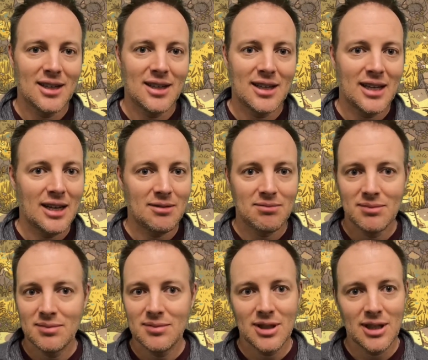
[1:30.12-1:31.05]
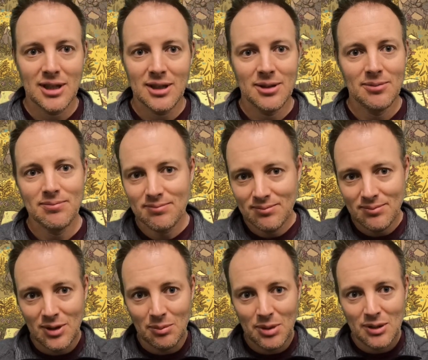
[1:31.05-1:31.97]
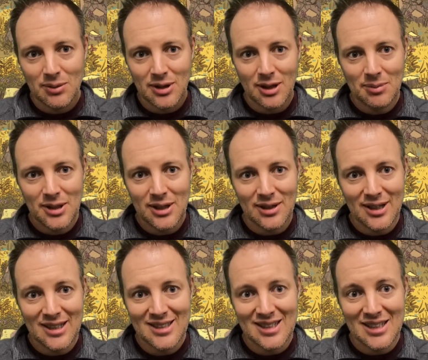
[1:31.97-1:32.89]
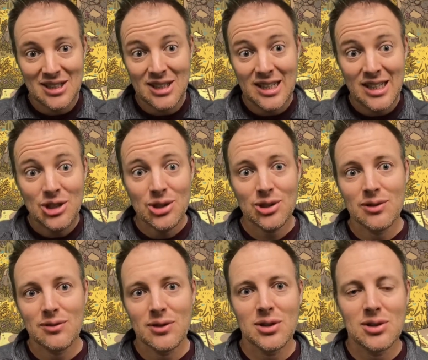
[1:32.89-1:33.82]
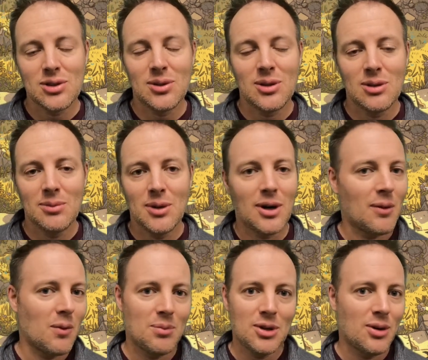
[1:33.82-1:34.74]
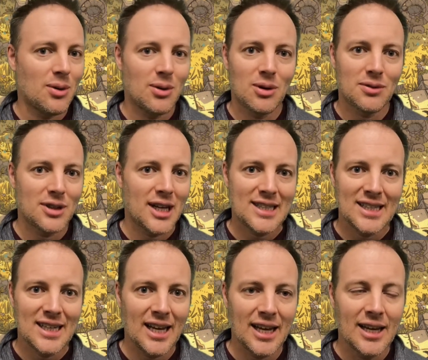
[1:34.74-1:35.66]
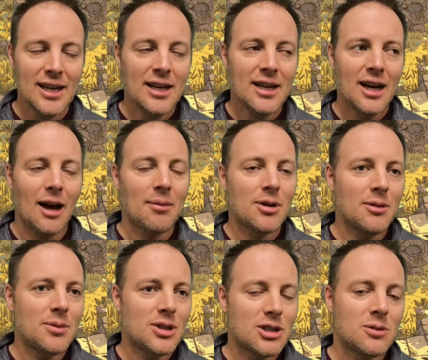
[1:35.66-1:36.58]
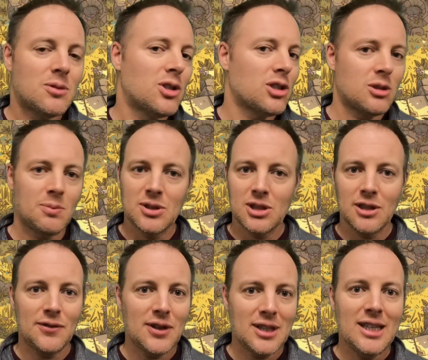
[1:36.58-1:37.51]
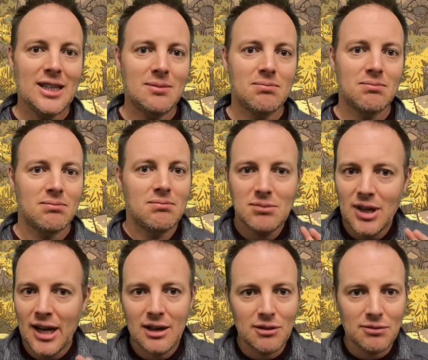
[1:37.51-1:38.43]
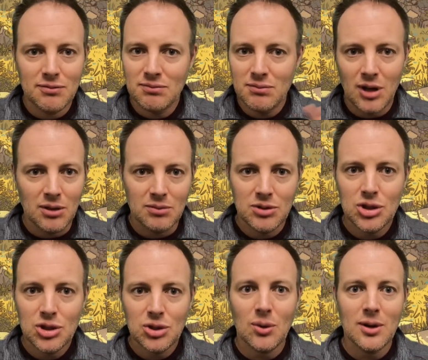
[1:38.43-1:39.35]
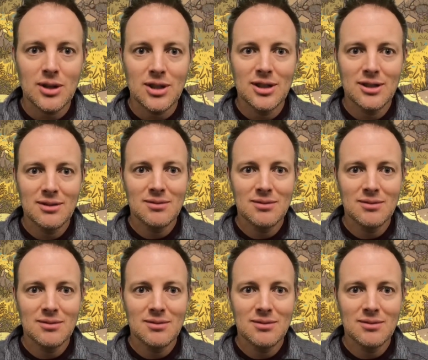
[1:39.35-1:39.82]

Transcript: Again, the big one up here is the teach for the solo mode. I won't be going over that today. I'm gonna be just specifically kind of a short,